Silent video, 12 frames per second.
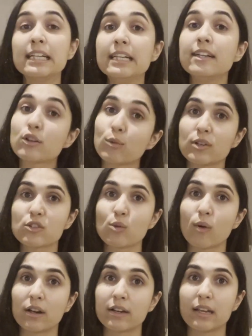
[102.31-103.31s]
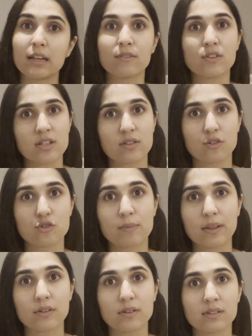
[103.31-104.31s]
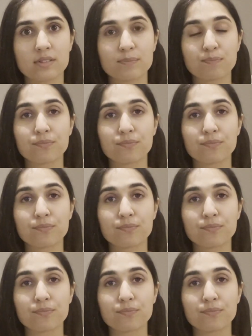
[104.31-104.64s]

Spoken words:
lean towards qualitative research methods.